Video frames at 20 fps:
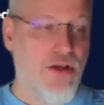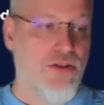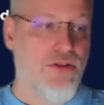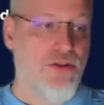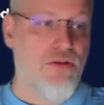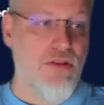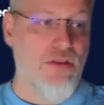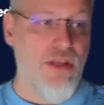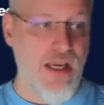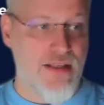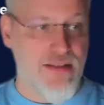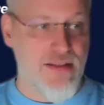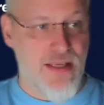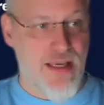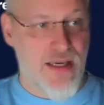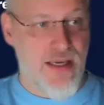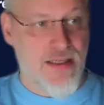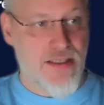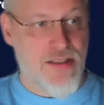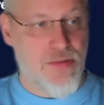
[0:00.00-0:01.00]
to the
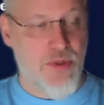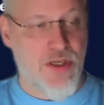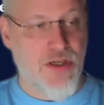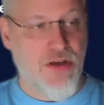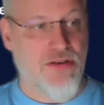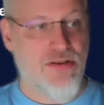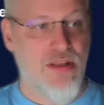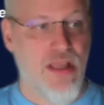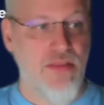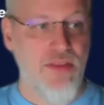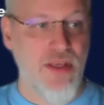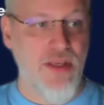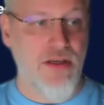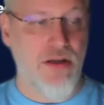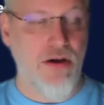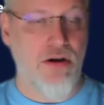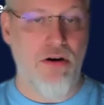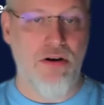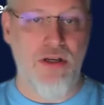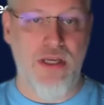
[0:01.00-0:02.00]
execs because then they
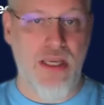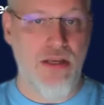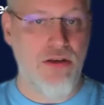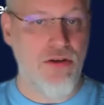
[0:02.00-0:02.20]
know, okay,